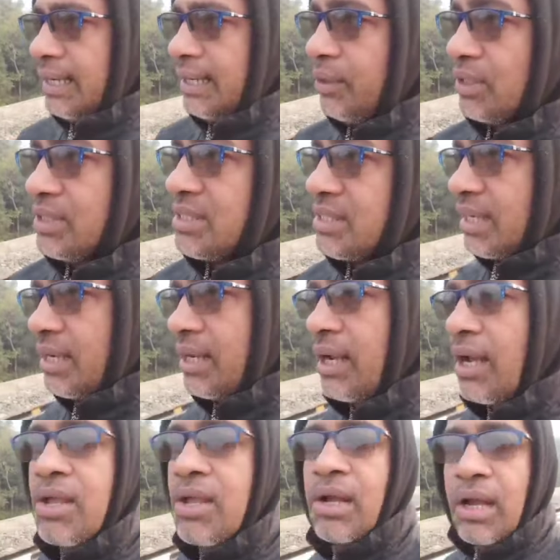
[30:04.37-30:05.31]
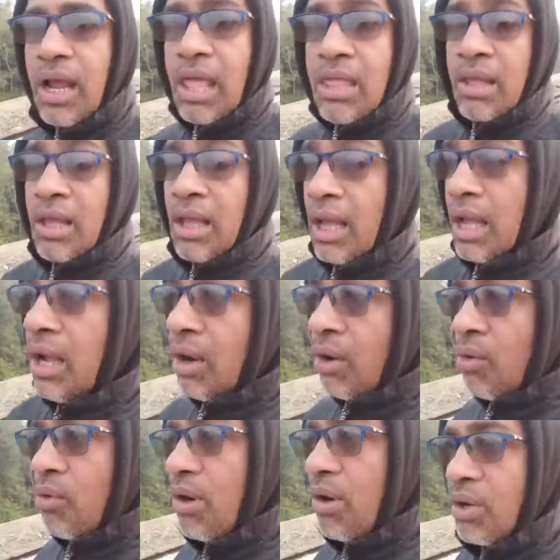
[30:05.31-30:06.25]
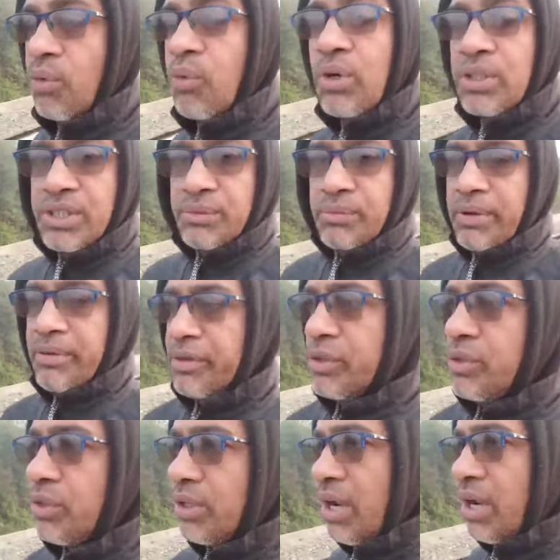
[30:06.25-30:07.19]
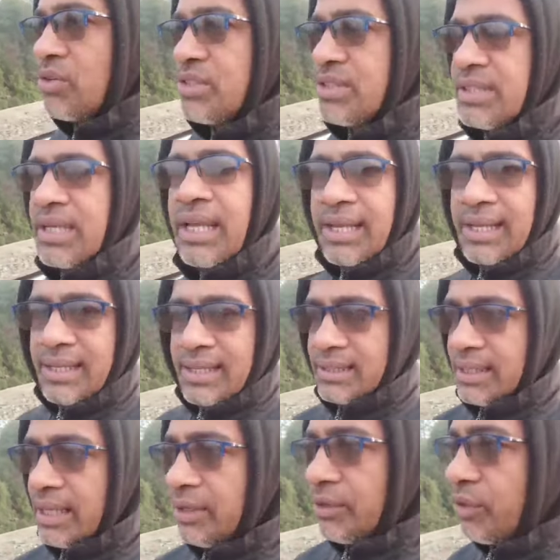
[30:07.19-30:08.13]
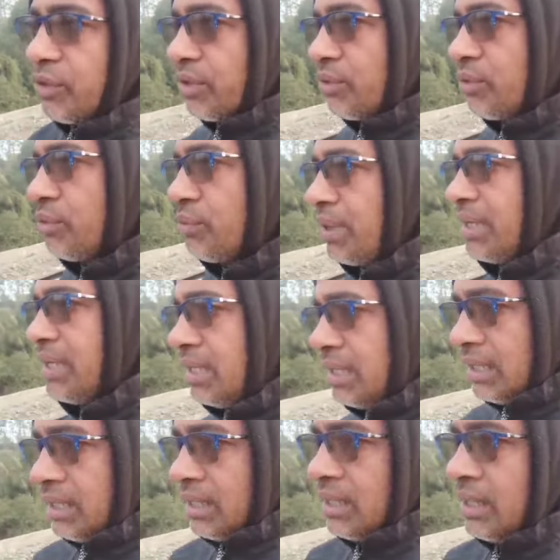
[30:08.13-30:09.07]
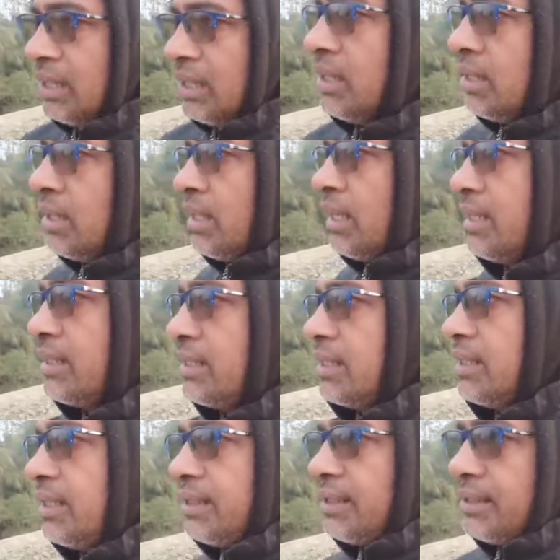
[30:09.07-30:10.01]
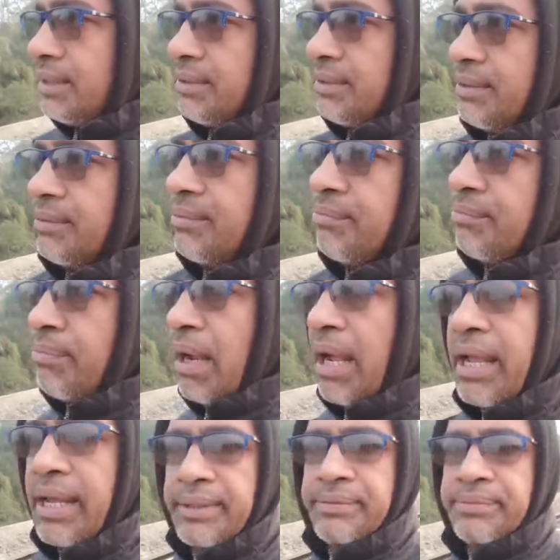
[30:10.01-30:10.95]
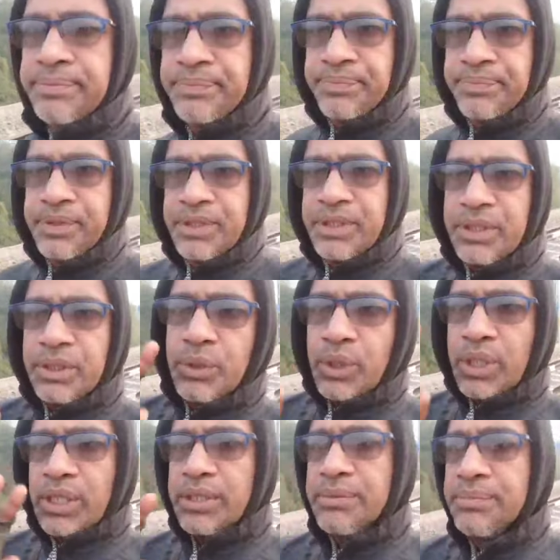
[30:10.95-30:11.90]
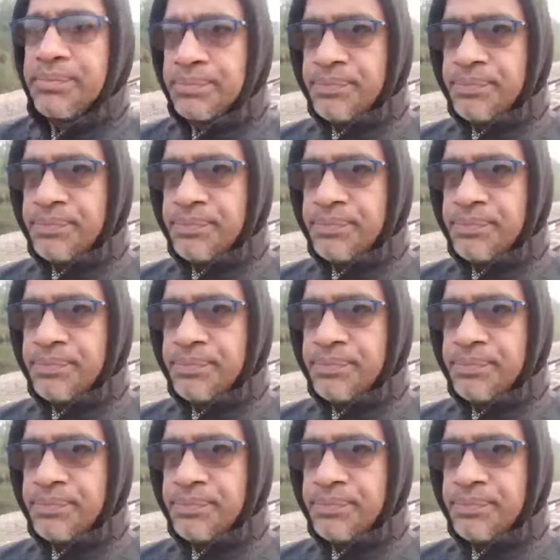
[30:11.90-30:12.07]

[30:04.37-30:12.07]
what is it, I who are watching my video, I'll say thank you or goodbye, and bye, see you again.